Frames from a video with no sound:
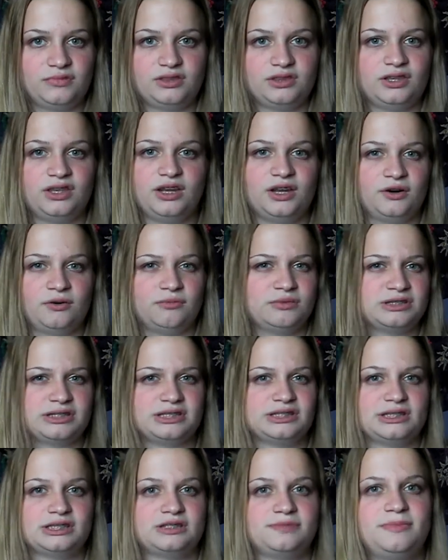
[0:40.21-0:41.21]
you know, it
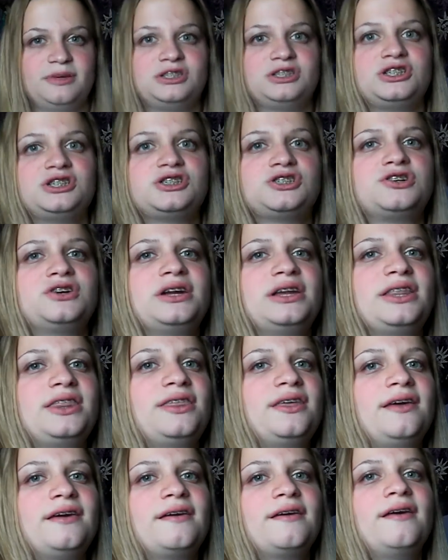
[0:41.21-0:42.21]
wasn't suspicious or
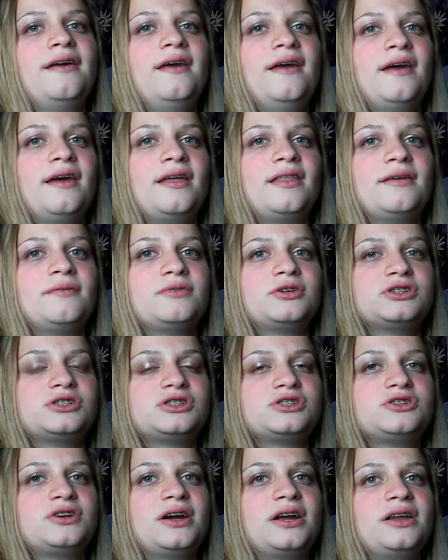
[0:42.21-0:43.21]
anything, and they weren't
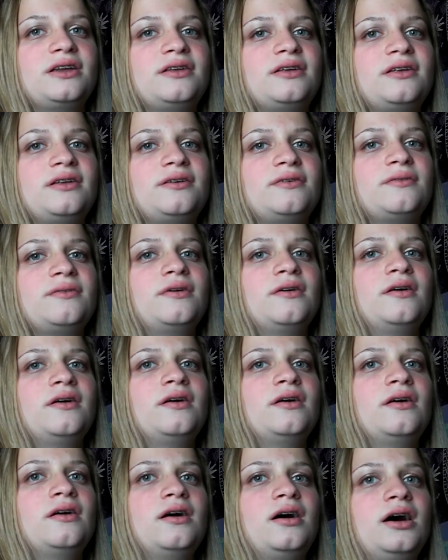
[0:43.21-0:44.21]
just trying to, you know,
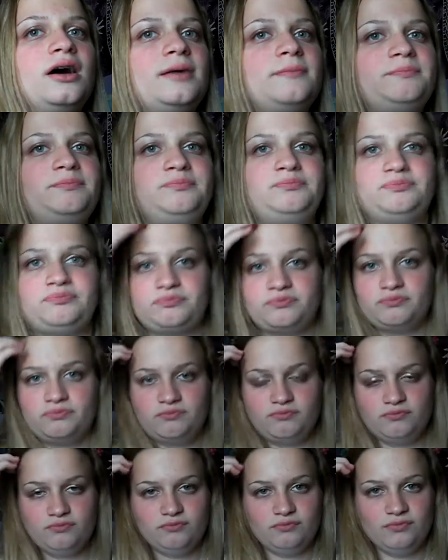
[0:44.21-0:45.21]
um,
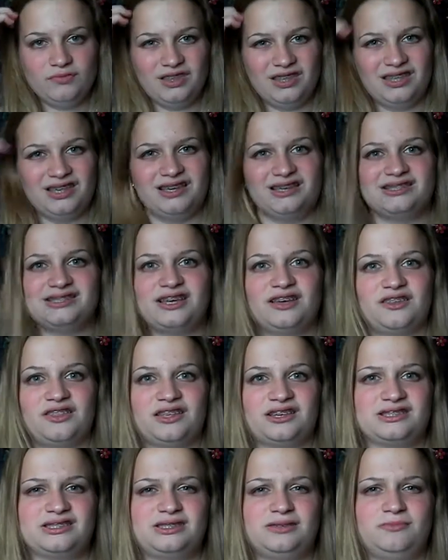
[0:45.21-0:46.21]
sell
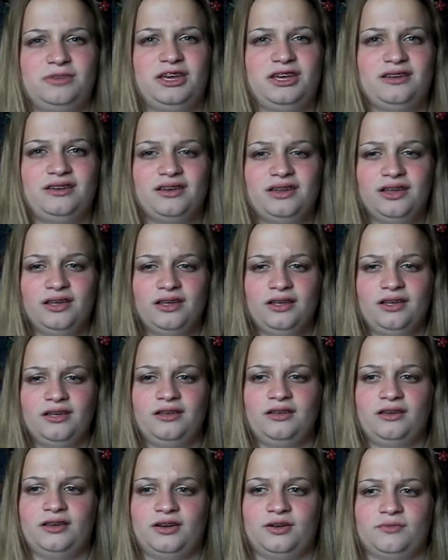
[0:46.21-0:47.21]
things to me and,
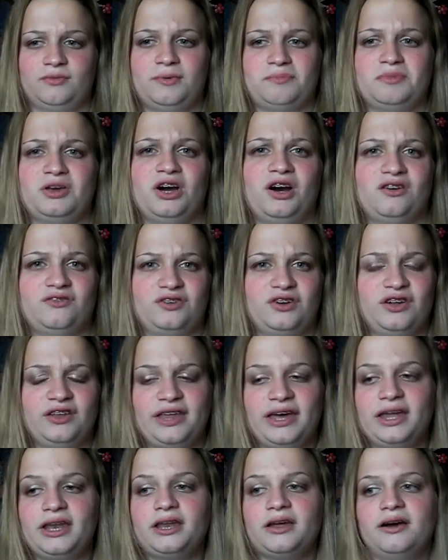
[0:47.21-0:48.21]
you know, rip me off and all
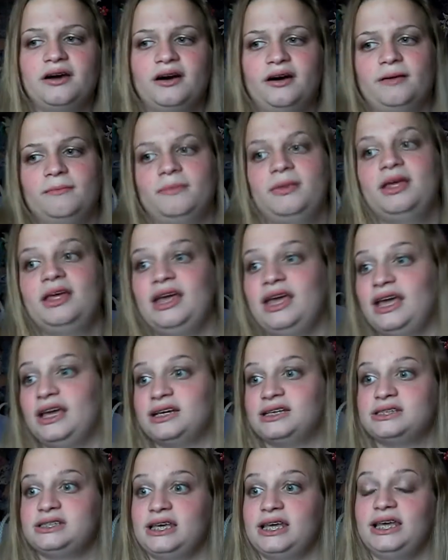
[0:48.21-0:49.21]
that. Um,
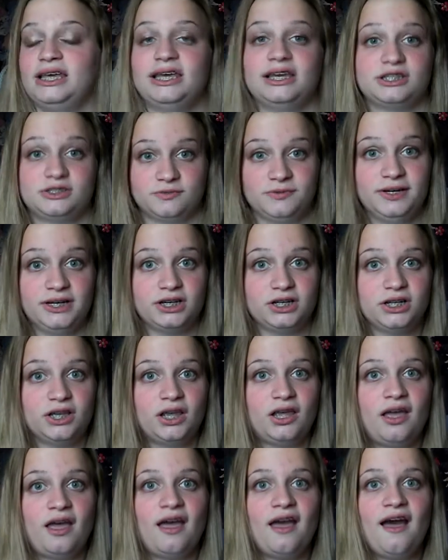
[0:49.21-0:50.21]
and it's real.
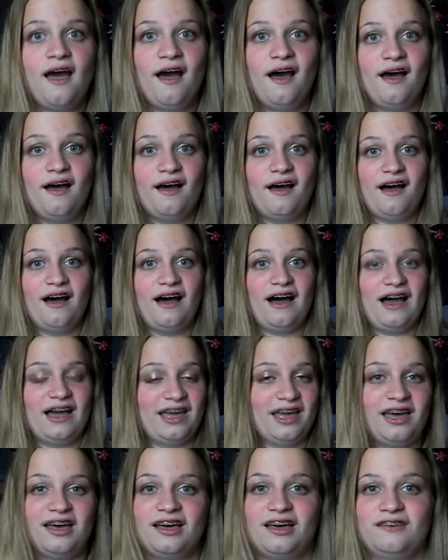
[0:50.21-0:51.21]
I
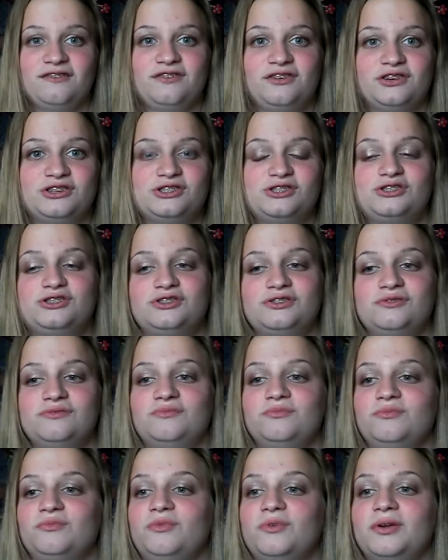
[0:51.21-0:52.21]
have
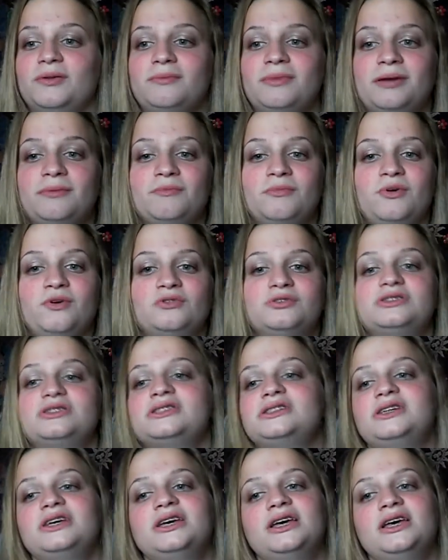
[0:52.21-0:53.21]
a, one of my
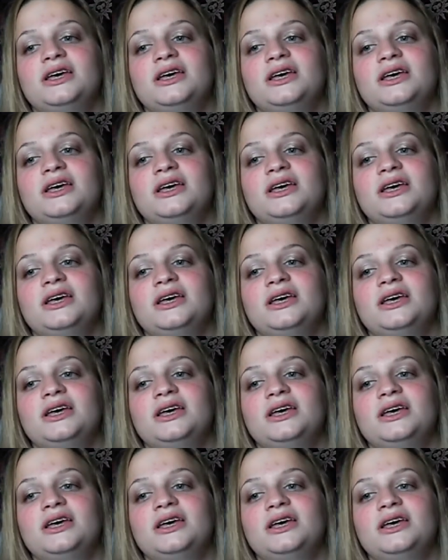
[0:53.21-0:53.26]
most